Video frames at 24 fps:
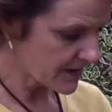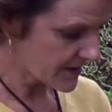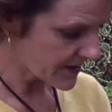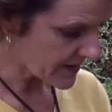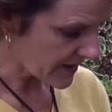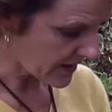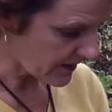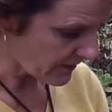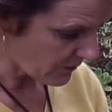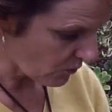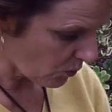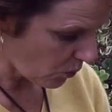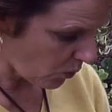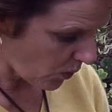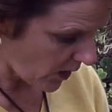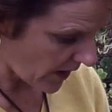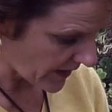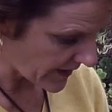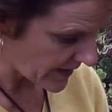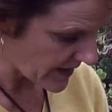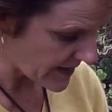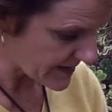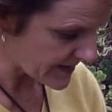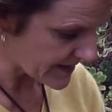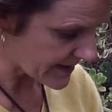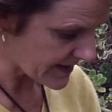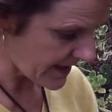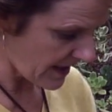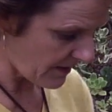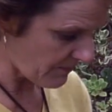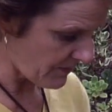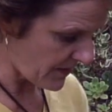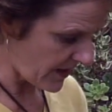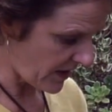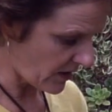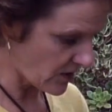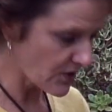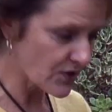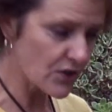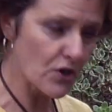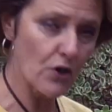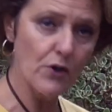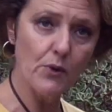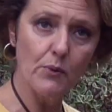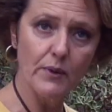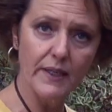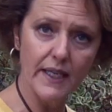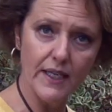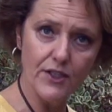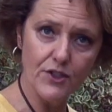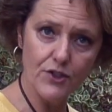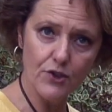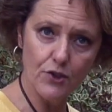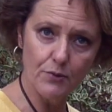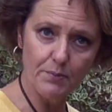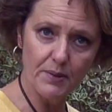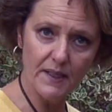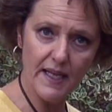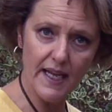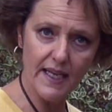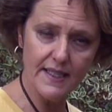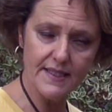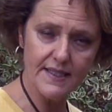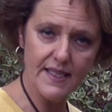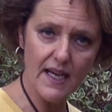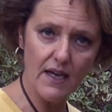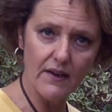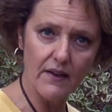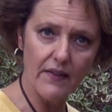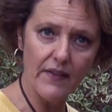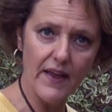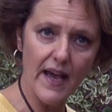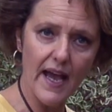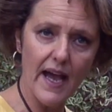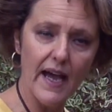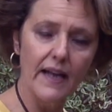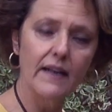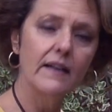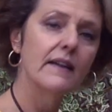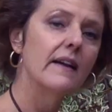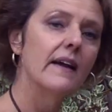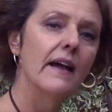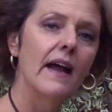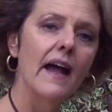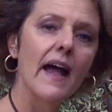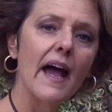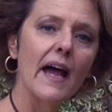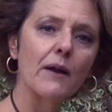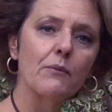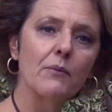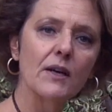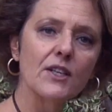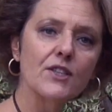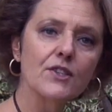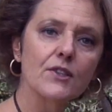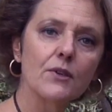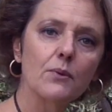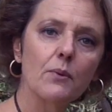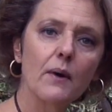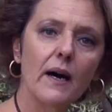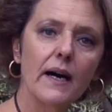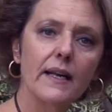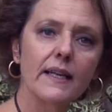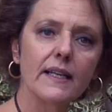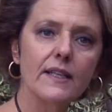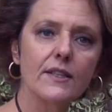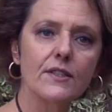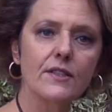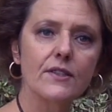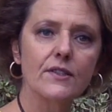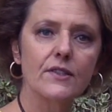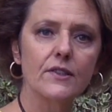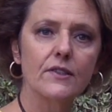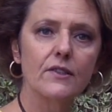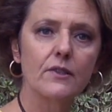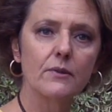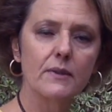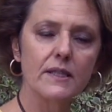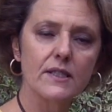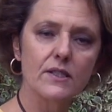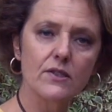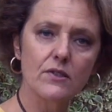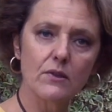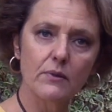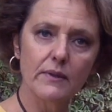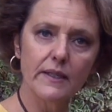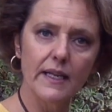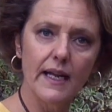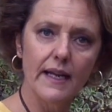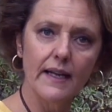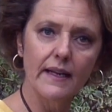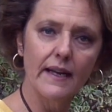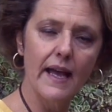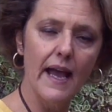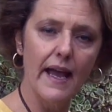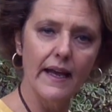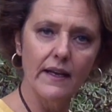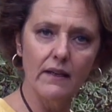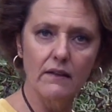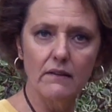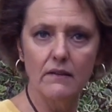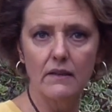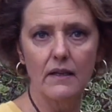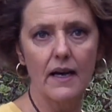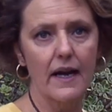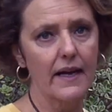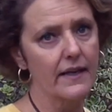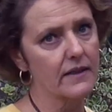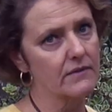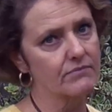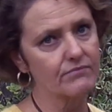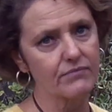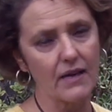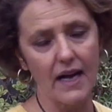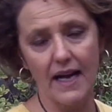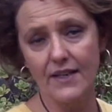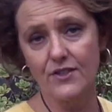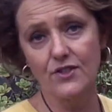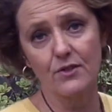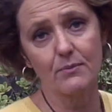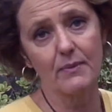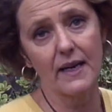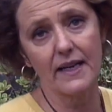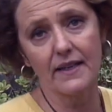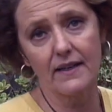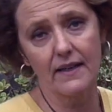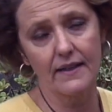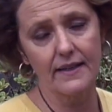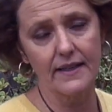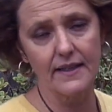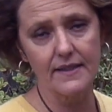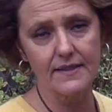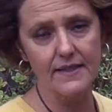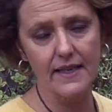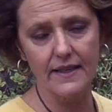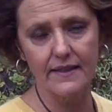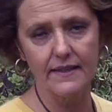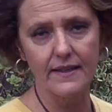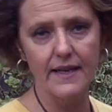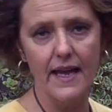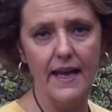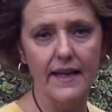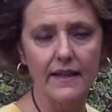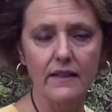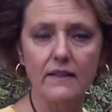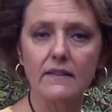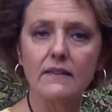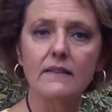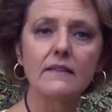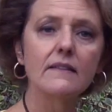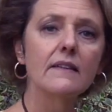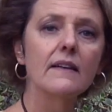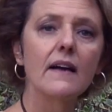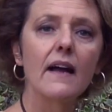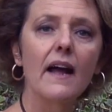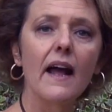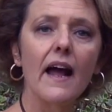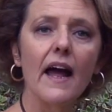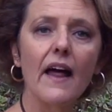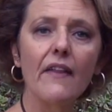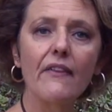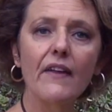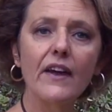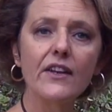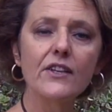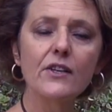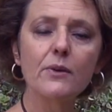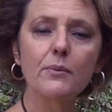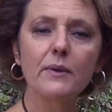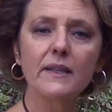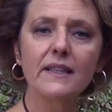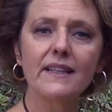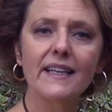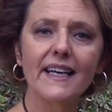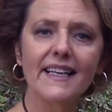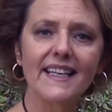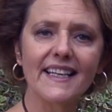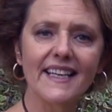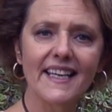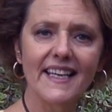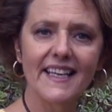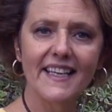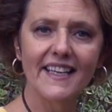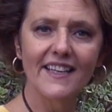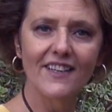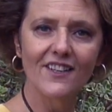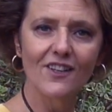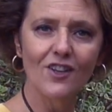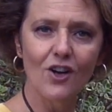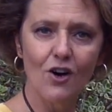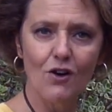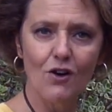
instead of one stem there so you would get two plants out of that and what you want it to do is do it at an angle. I, I do my cuttings at an angle. And then you would let it heal